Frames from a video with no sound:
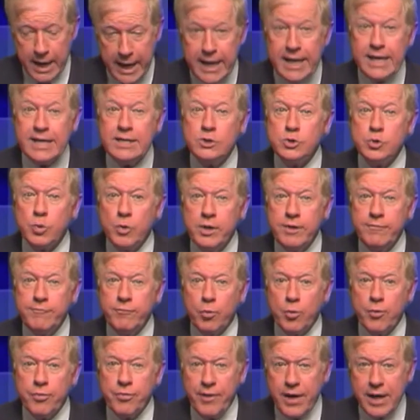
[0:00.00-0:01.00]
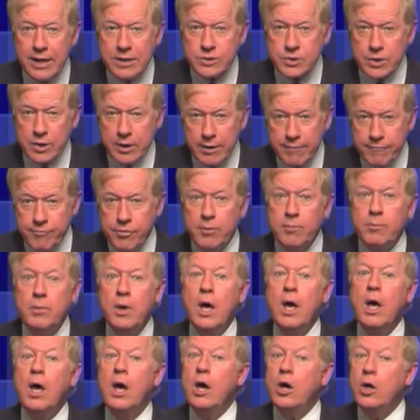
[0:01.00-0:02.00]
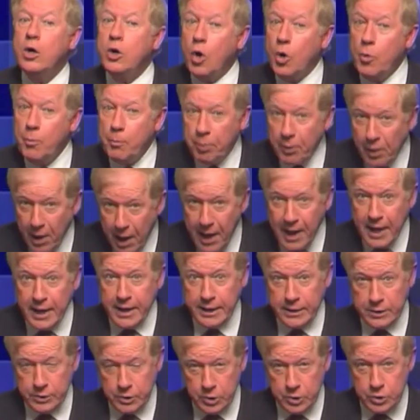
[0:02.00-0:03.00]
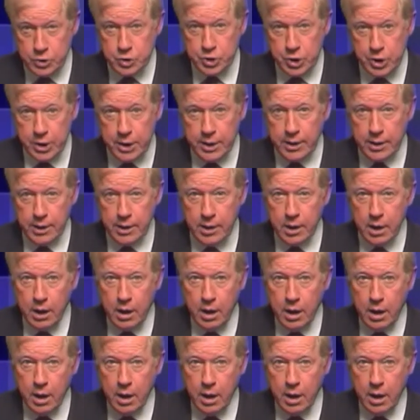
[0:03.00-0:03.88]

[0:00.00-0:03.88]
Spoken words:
and 24,000 of them go blind each year.